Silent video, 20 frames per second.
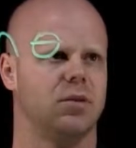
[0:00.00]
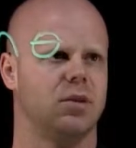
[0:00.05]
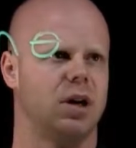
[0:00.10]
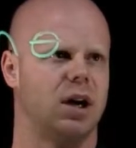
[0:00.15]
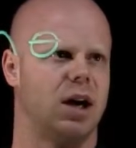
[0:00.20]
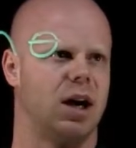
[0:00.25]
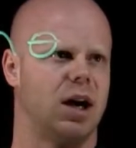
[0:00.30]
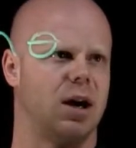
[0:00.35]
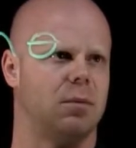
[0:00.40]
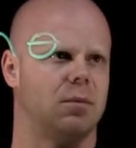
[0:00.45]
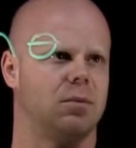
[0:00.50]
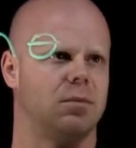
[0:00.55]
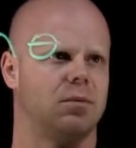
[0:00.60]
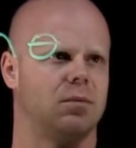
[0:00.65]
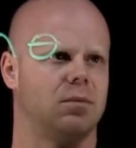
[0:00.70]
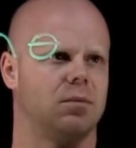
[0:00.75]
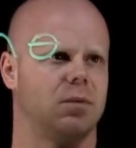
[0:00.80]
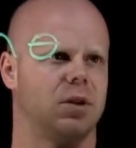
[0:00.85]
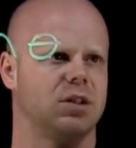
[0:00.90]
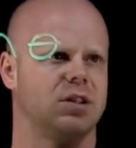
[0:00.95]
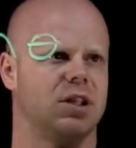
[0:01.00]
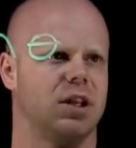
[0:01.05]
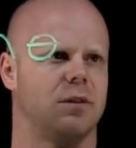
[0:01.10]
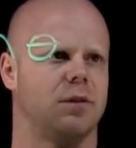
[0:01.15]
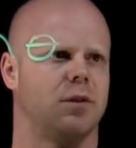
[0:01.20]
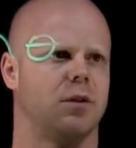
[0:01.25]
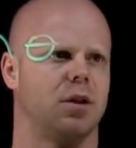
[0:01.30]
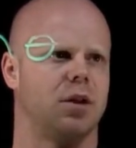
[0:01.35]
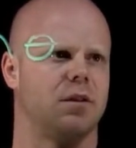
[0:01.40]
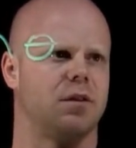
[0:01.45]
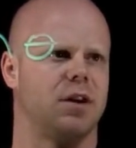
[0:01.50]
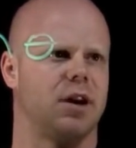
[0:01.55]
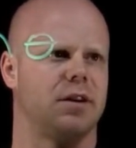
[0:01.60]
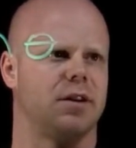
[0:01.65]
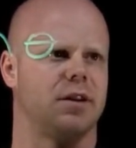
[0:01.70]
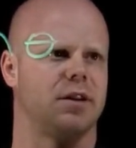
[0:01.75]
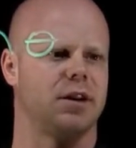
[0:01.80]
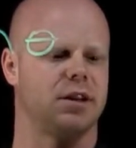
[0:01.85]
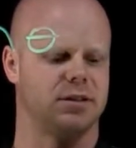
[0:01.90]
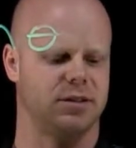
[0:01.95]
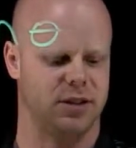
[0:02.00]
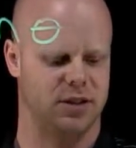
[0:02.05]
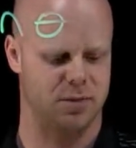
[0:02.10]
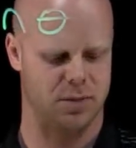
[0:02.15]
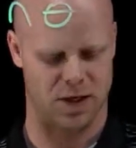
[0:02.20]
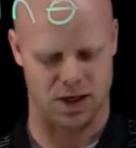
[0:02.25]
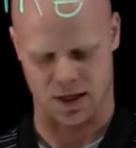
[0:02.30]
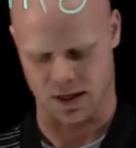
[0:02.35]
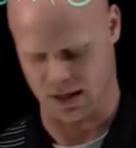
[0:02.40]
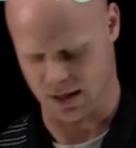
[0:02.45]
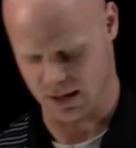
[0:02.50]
let's say 45 degrees, let's make it